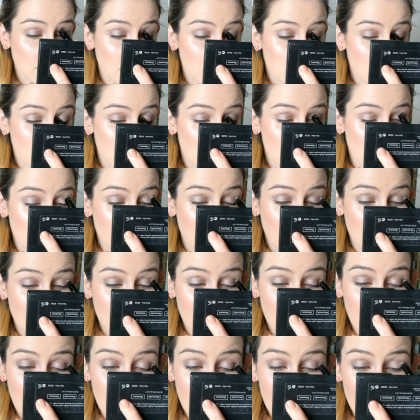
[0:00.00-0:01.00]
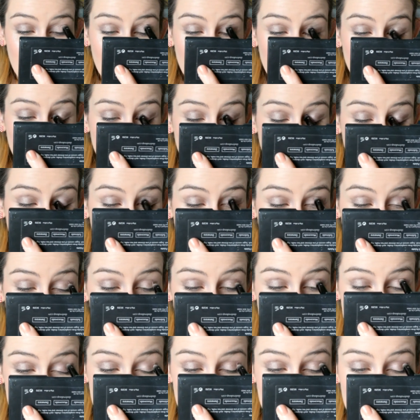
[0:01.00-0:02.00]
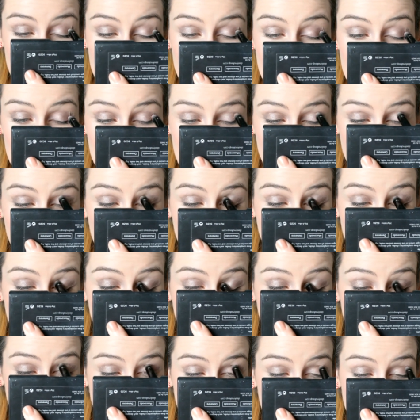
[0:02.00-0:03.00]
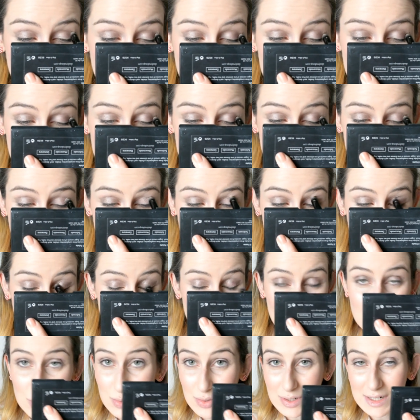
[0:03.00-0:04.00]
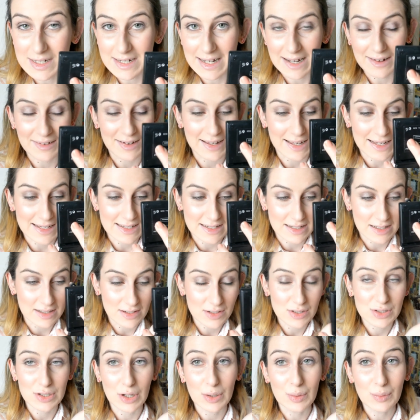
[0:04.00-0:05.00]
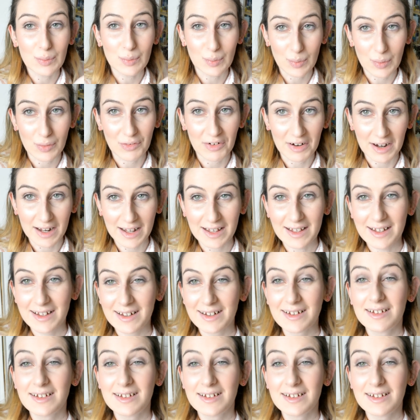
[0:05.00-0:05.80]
Doesn't matter how bad this looks at the minute because we're going to sort it out later, don't worry.